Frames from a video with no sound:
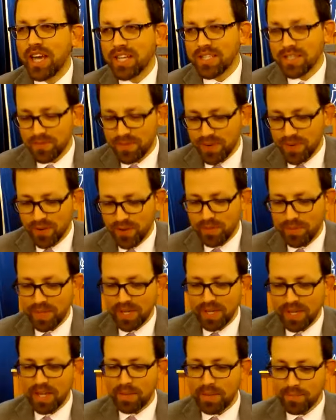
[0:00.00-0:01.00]
has a very
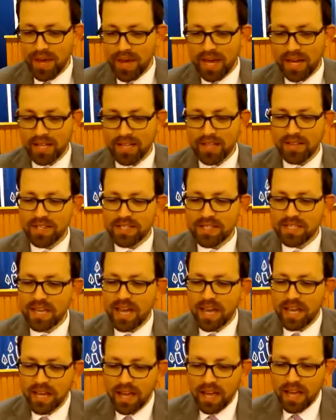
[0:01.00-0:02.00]
big impact to this
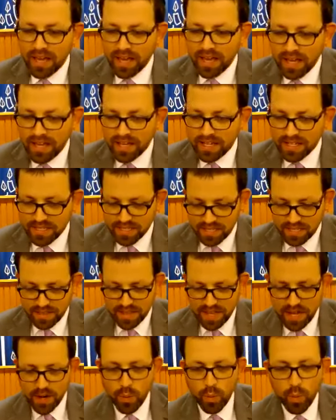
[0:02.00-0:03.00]
day is
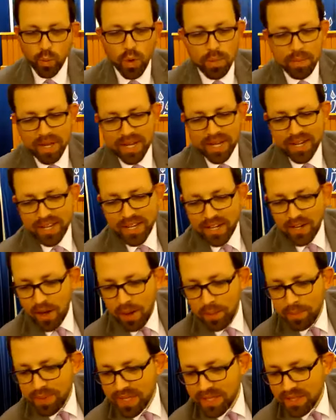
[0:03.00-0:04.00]
that a woman
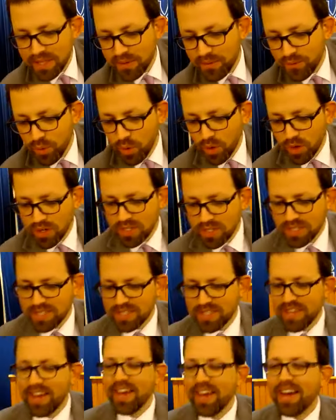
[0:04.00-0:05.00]
cannot be
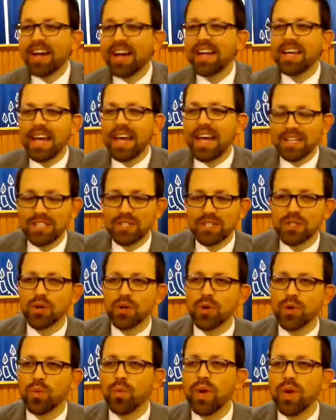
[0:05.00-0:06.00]
divorced against
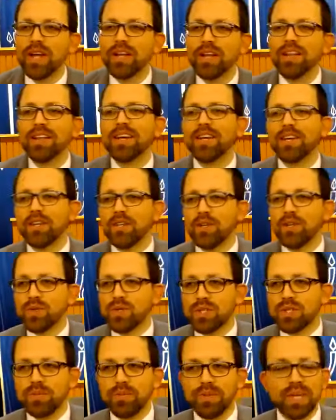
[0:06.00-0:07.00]
her will. It
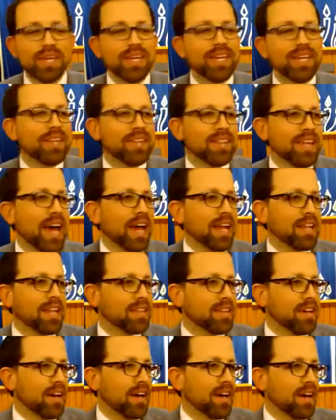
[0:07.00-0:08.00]
used to be that
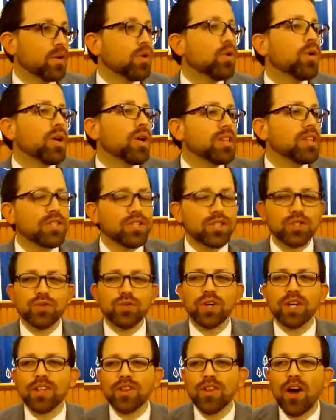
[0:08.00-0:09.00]
according to
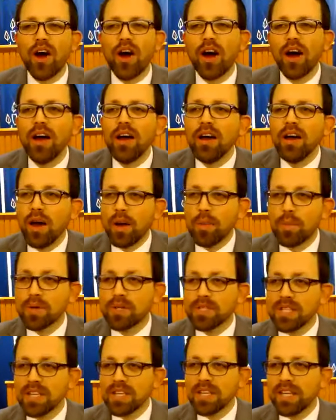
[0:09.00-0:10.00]
strict law, a
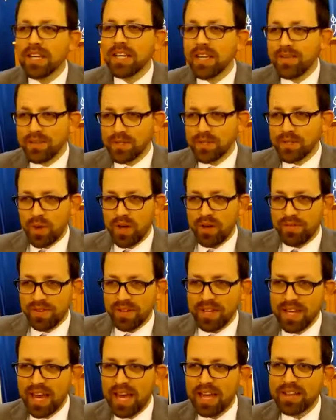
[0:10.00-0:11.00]
person can give his wife
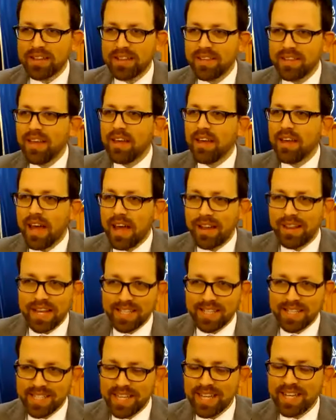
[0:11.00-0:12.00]
a get, and
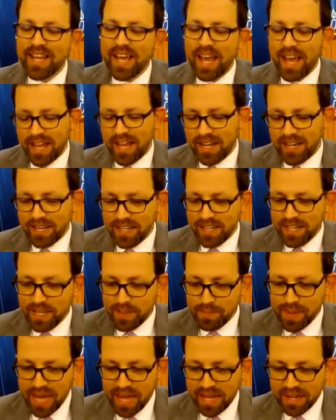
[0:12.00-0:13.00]
that's it. And he
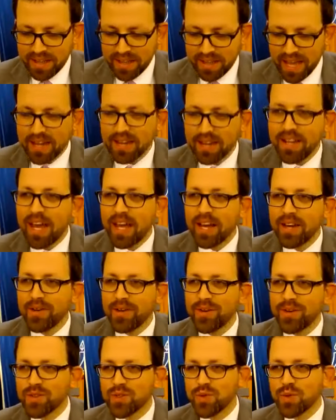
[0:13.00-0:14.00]
banned that
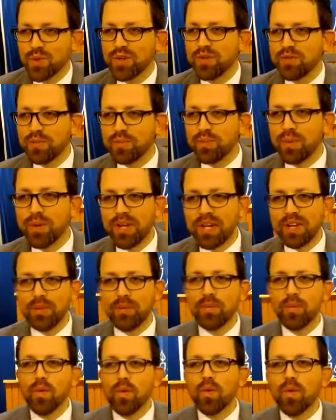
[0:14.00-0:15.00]
and sort of put in a
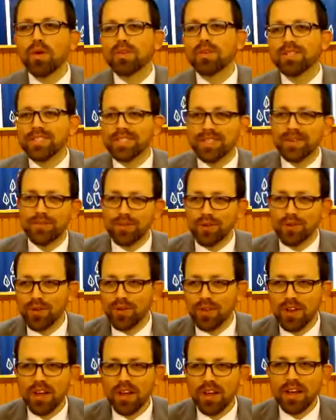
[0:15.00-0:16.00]
more
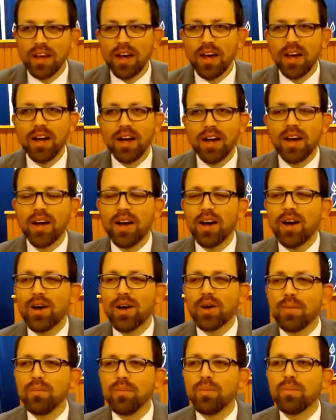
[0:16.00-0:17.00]
civil
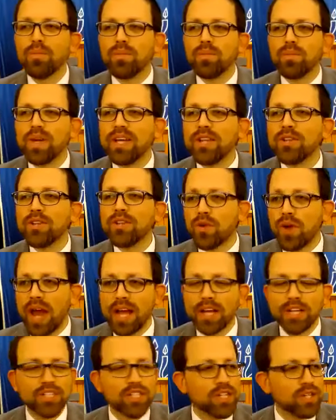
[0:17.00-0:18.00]

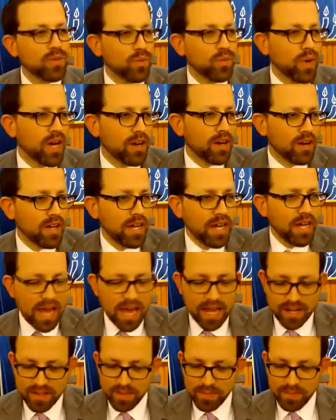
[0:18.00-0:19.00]
interaction where it
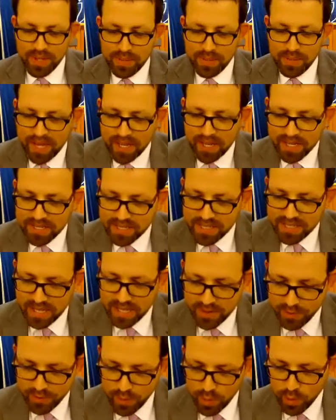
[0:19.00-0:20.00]
had to be by
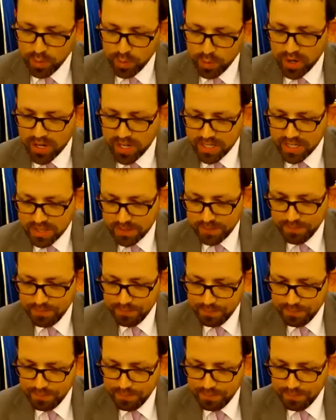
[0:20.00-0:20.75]
consent of both parties.